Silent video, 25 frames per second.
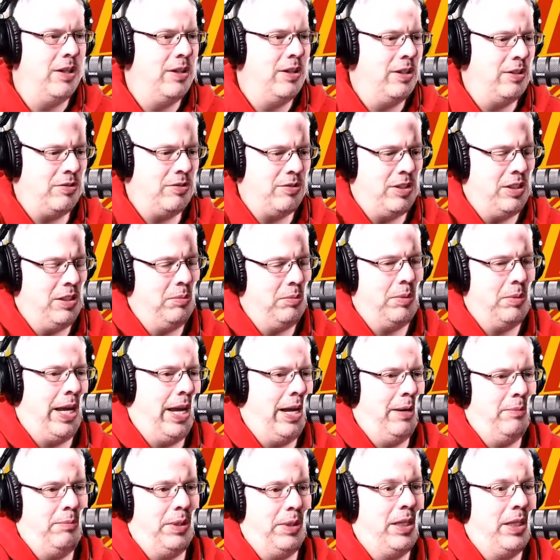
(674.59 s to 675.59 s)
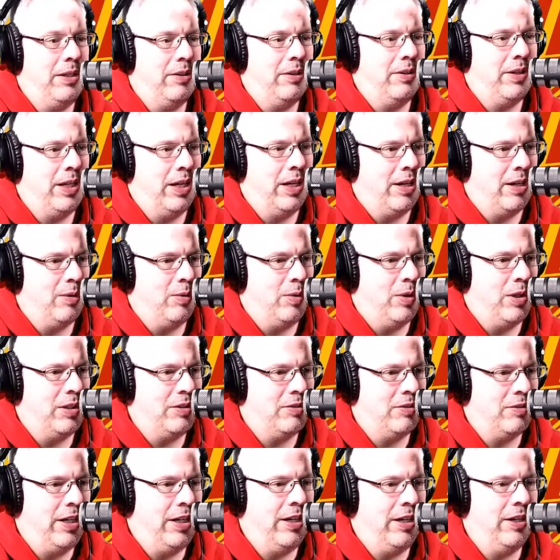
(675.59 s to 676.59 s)
this team can't beat the Ottawa
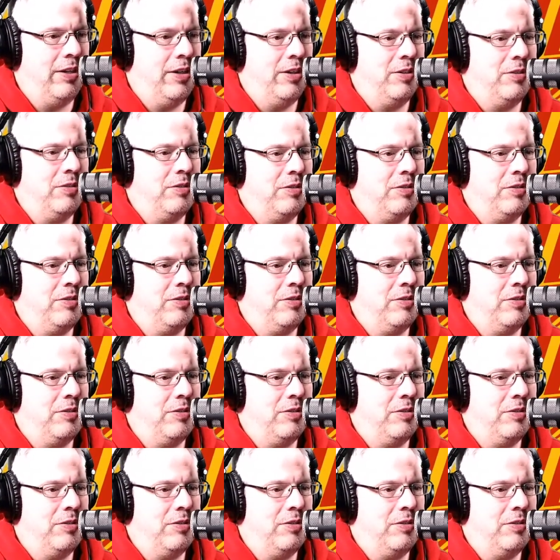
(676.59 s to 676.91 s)
Senators.